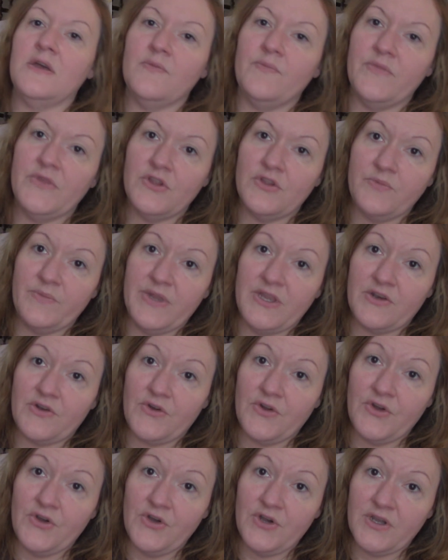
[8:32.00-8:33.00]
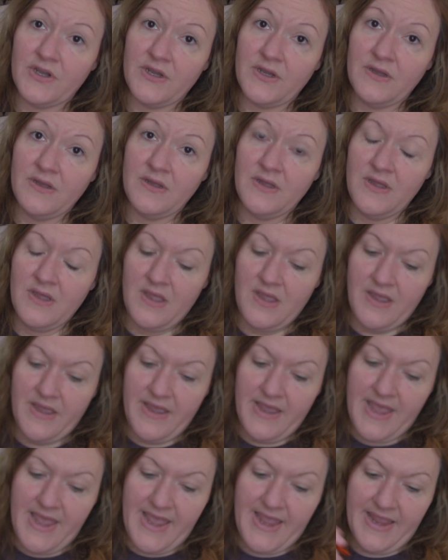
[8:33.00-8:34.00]
millimeter hook,
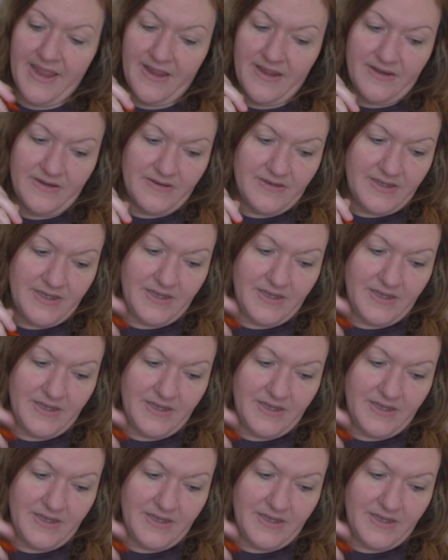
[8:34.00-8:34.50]
and